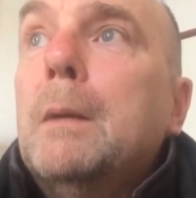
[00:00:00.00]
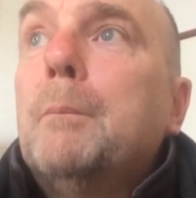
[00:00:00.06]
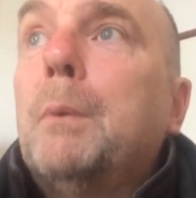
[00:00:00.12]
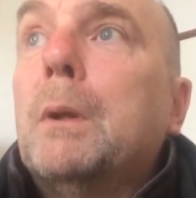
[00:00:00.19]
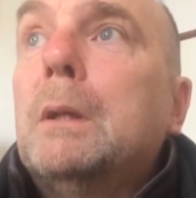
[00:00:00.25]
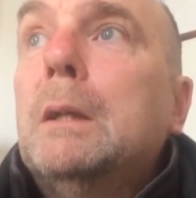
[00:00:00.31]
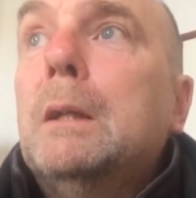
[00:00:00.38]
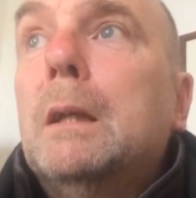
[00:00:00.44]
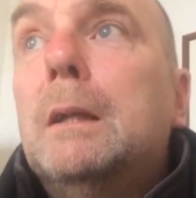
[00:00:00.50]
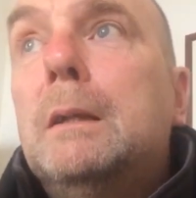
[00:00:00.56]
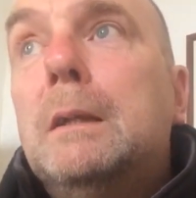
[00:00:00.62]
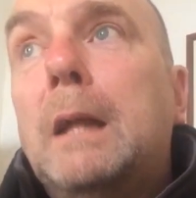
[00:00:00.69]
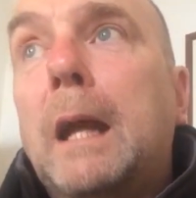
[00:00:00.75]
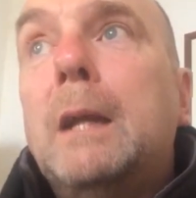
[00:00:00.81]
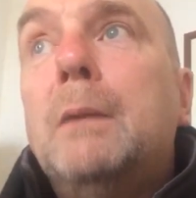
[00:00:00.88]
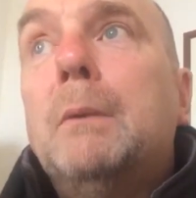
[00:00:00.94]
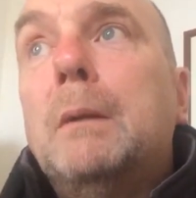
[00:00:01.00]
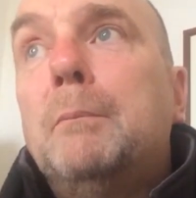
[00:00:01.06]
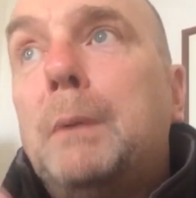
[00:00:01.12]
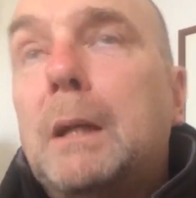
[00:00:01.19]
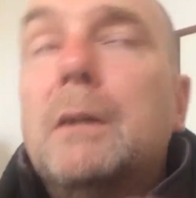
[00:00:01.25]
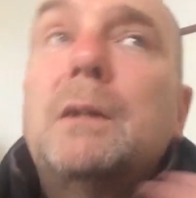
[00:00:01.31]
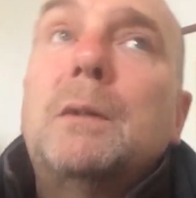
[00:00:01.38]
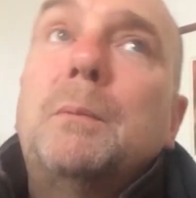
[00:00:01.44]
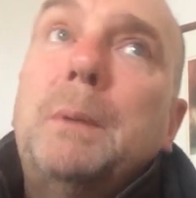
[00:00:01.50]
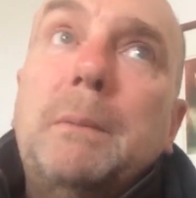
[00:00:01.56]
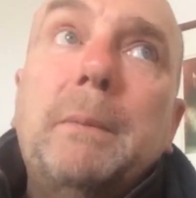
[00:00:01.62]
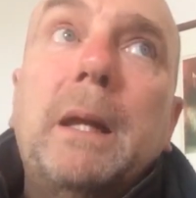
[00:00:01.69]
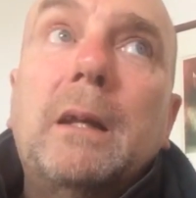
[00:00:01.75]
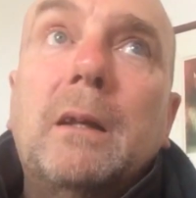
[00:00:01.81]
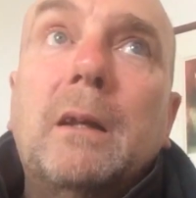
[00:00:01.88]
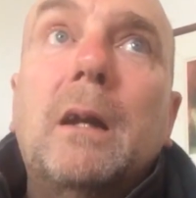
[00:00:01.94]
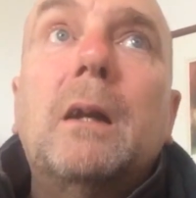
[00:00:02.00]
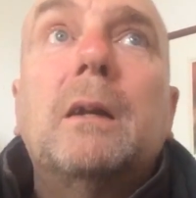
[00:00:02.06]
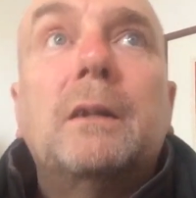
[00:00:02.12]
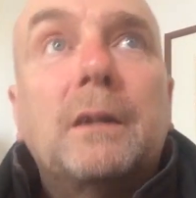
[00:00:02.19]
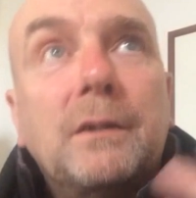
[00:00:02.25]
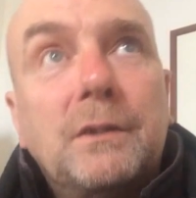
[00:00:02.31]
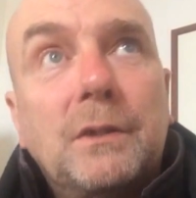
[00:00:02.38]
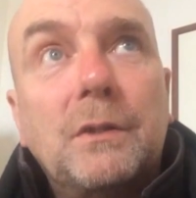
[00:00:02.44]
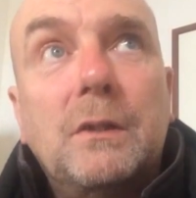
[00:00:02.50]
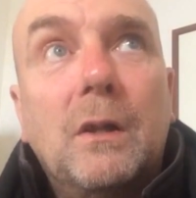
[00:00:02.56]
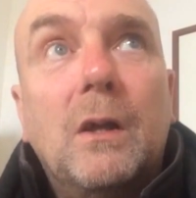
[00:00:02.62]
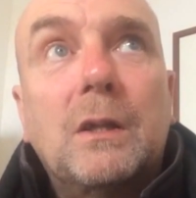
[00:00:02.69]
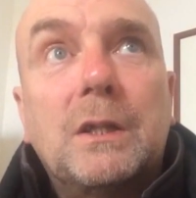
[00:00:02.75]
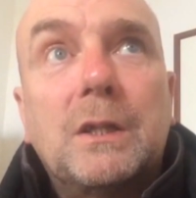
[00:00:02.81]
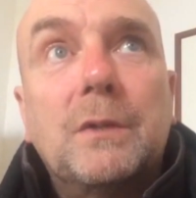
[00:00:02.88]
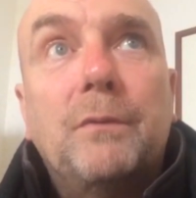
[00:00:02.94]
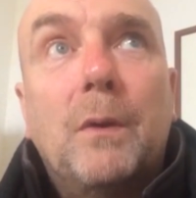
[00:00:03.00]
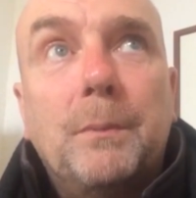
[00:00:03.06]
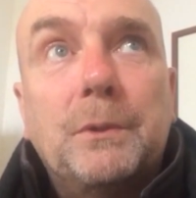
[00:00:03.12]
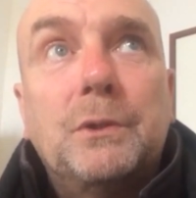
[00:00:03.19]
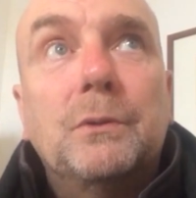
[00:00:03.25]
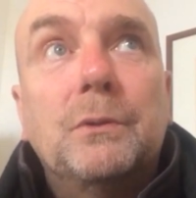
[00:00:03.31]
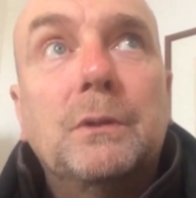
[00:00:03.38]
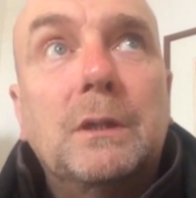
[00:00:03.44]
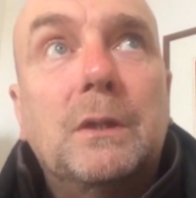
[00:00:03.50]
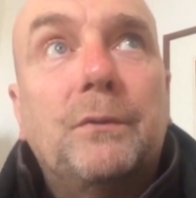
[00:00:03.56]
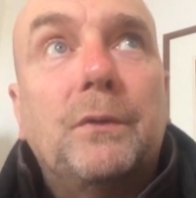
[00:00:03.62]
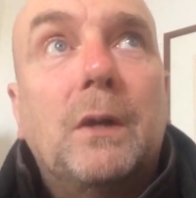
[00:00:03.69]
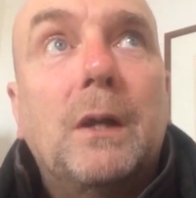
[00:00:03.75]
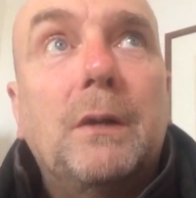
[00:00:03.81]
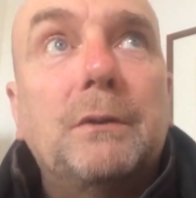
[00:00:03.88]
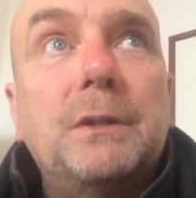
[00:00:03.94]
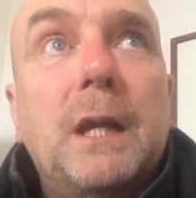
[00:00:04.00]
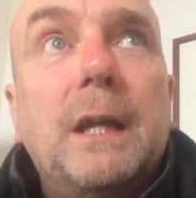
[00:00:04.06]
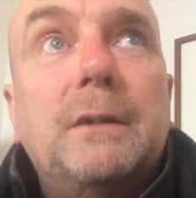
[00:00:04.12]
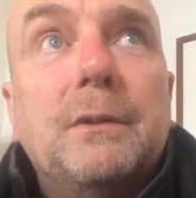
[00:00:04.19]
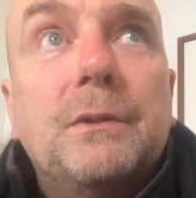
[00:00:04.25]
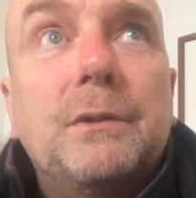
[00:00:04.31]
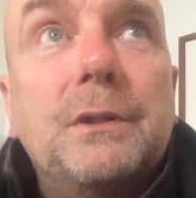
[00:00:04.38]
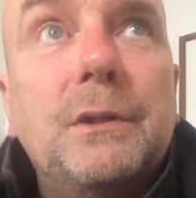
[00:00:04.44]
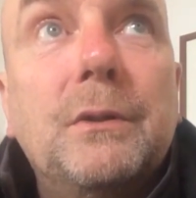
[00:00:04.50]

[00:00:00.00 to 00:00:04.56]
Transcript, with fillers: but anyway, because it's being made in Ireland, there's just lots of opportunities for Irish actors.